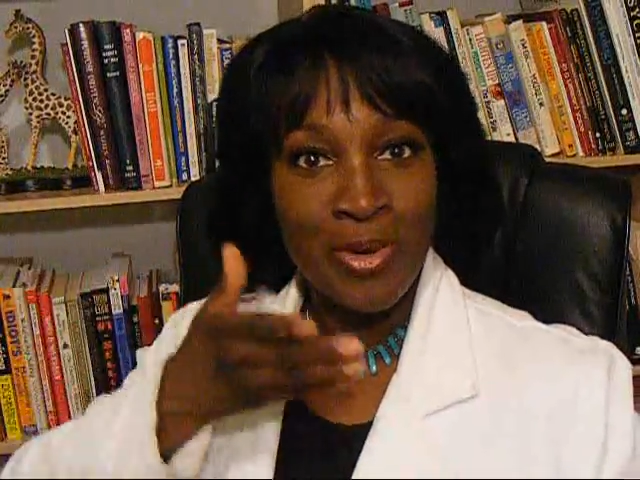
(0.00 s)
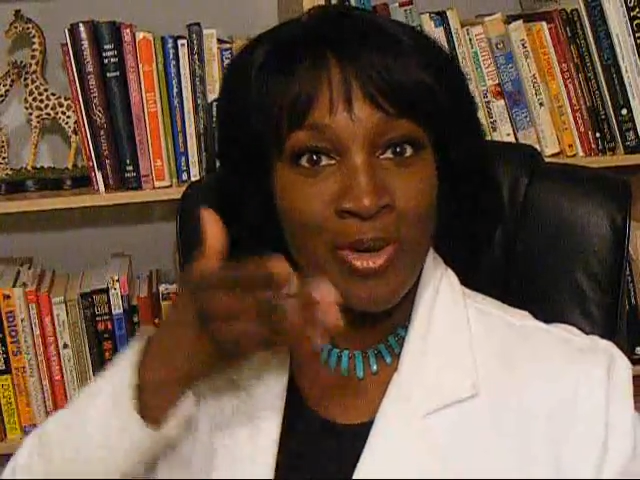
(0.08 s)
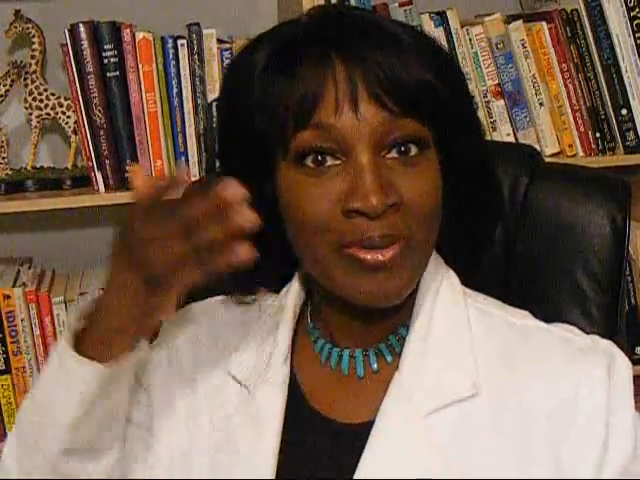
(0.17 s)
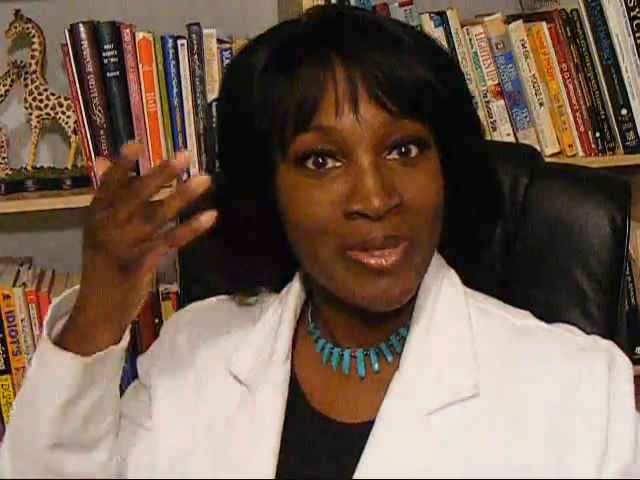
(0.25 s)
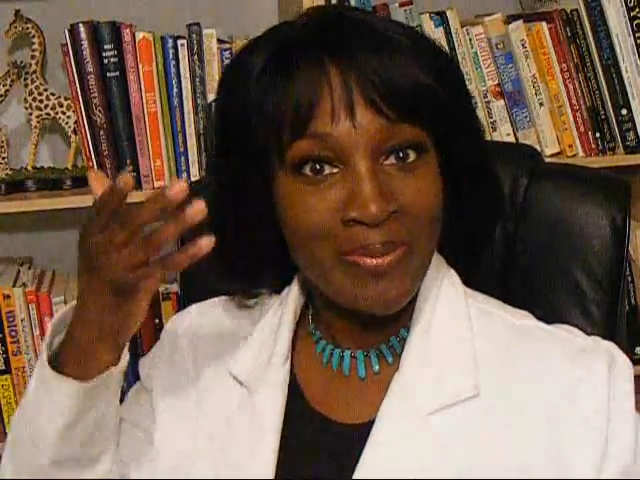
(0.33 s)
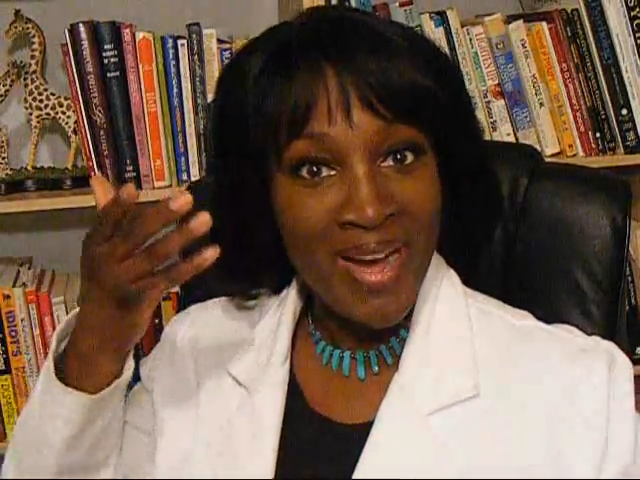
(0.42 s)

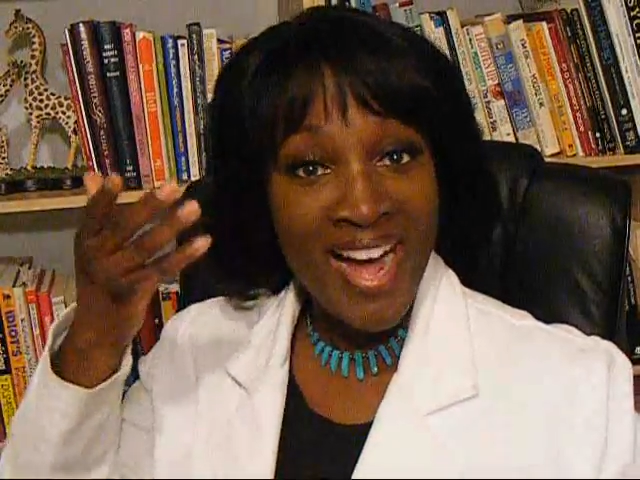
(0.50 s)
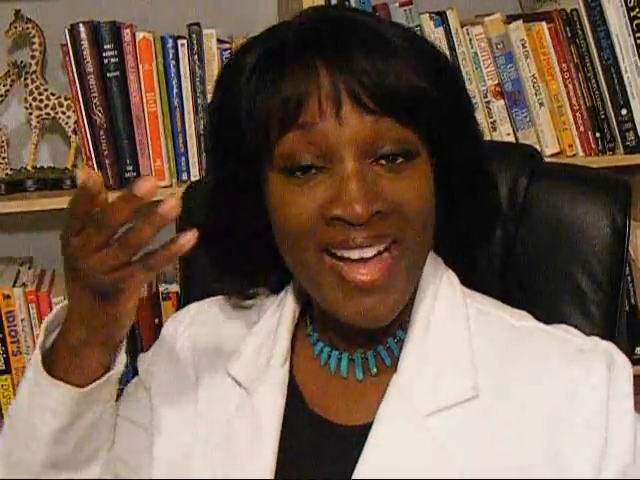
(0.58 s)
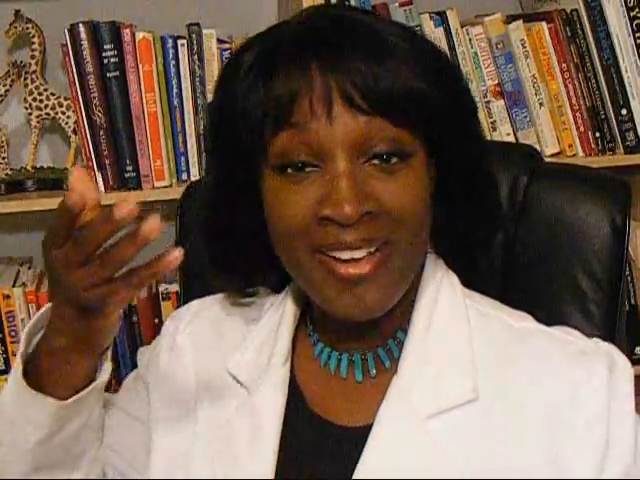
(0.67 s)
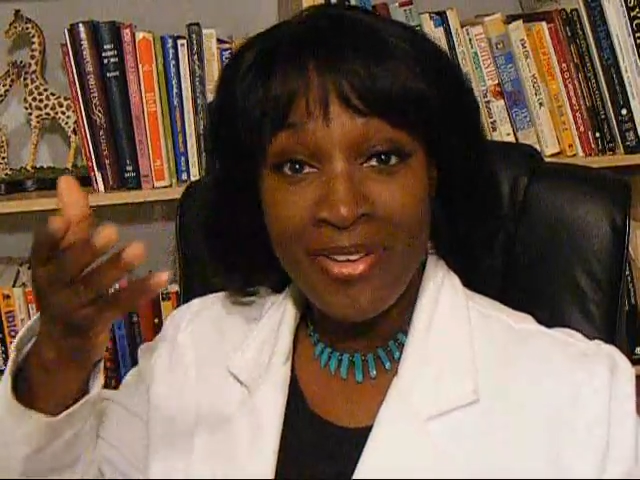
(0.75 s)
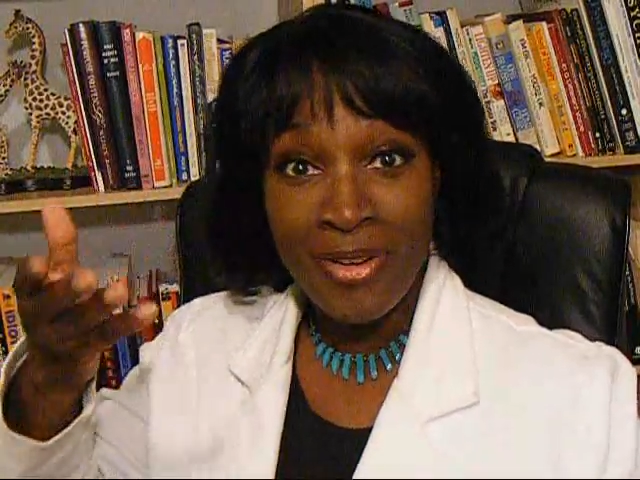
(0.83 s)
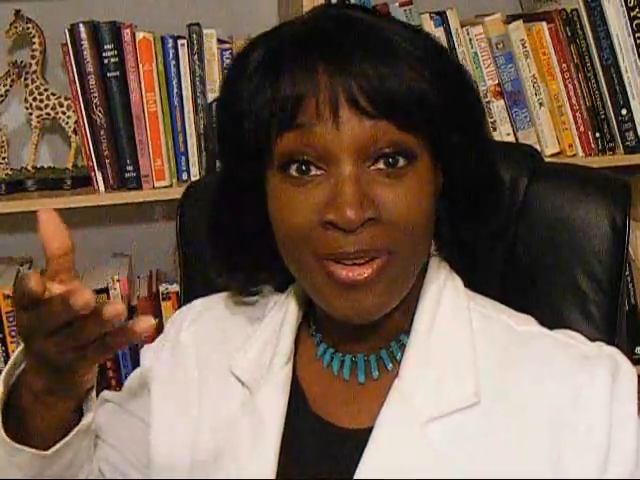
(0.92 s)
warm
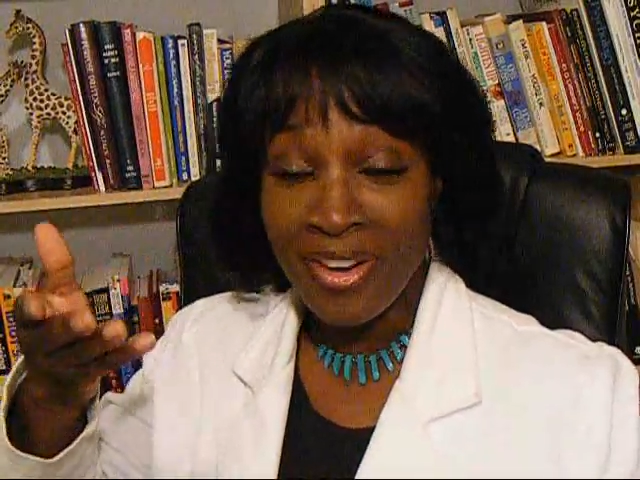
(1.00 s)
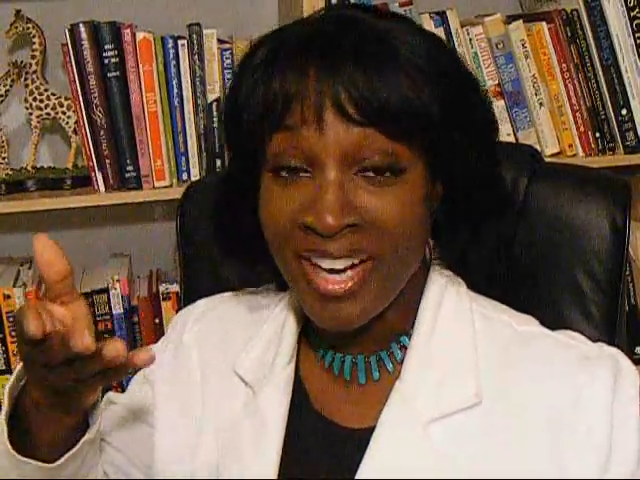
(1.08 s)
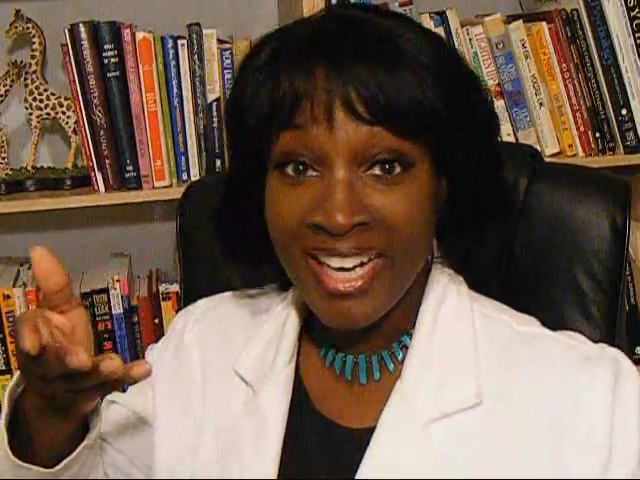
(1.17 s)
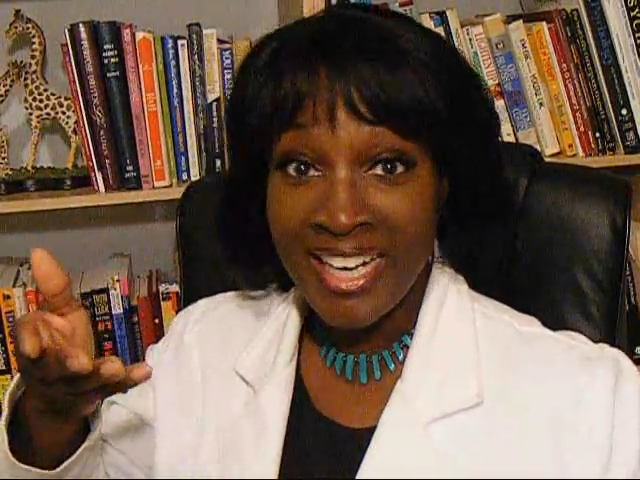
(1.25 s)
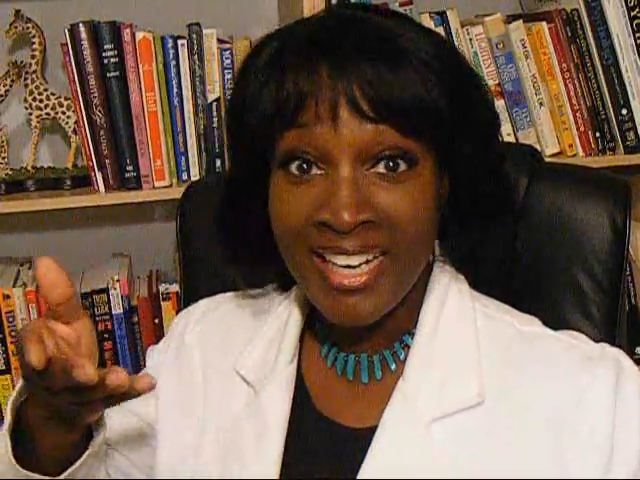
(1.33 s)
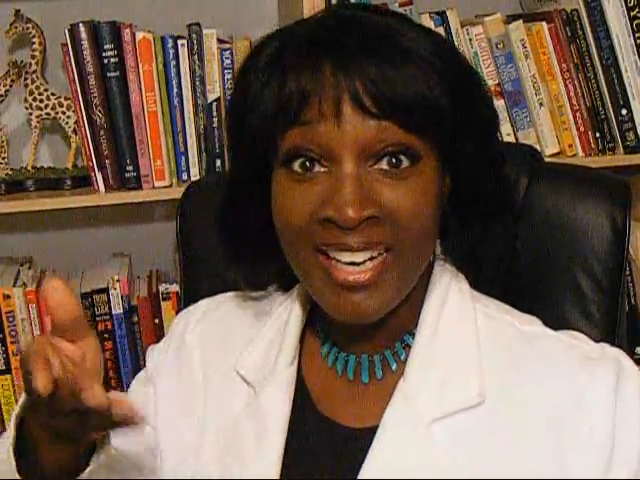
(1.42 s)
smile, a
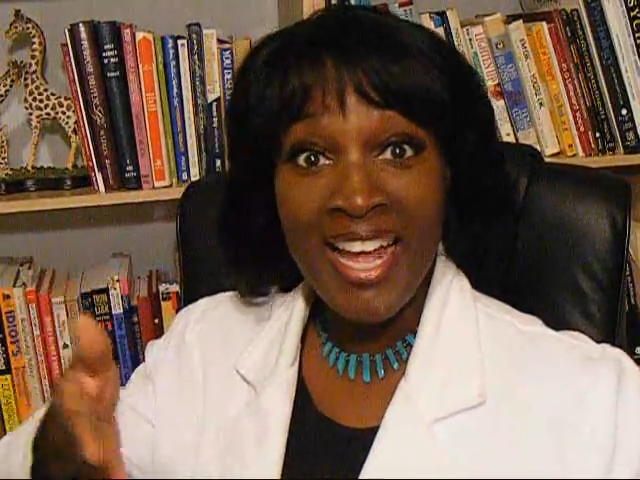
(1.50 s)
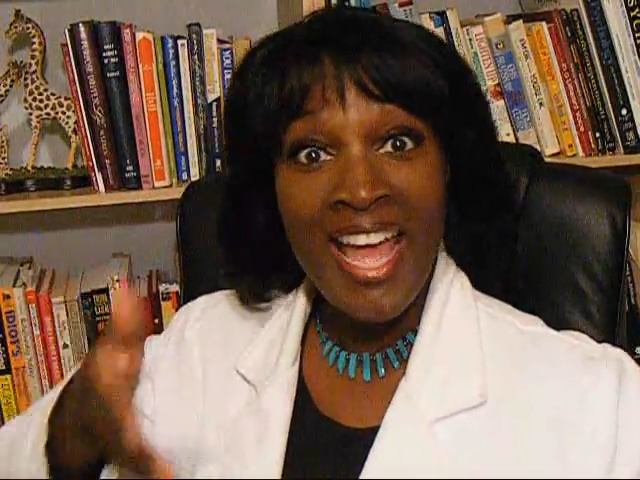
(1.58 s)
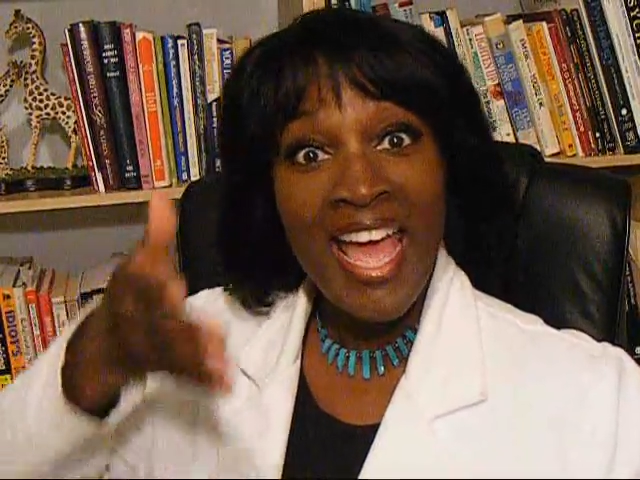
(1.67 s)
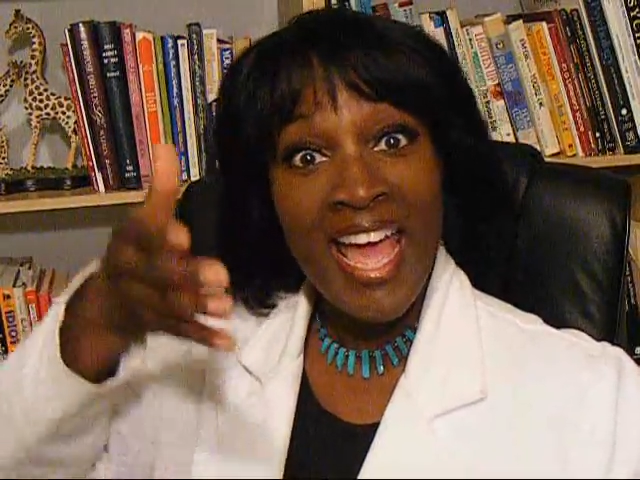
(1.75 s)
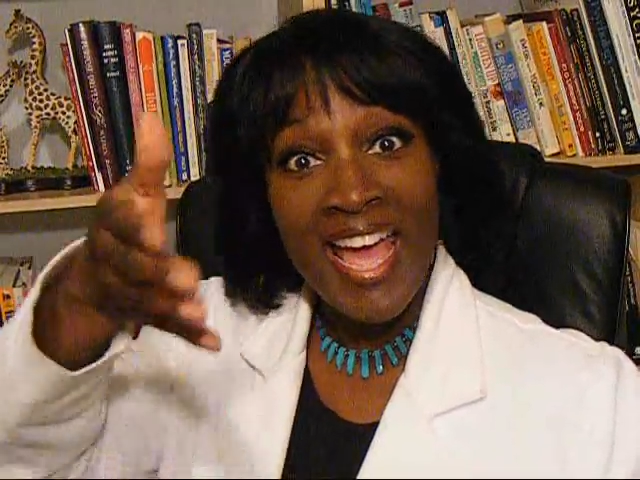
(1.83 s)
greeting,